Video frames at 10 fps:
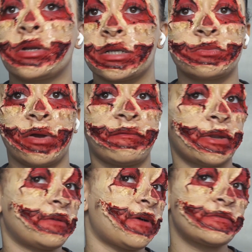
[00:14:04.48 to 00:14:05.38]
and it's wet for
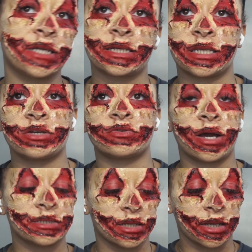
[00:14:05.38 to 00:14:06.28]
like 5 seconds and it
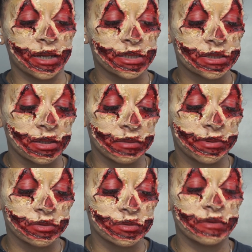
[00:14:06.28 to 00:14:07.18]
dries and it like instantly
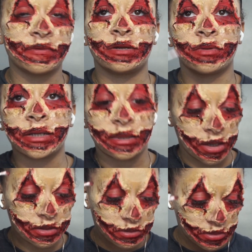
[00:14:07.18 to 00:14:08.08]
peels off. I don't like
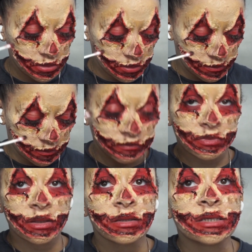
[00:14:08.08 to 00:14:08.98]
that.
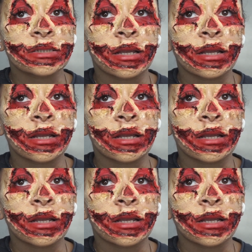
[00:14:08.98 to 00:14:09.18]
This I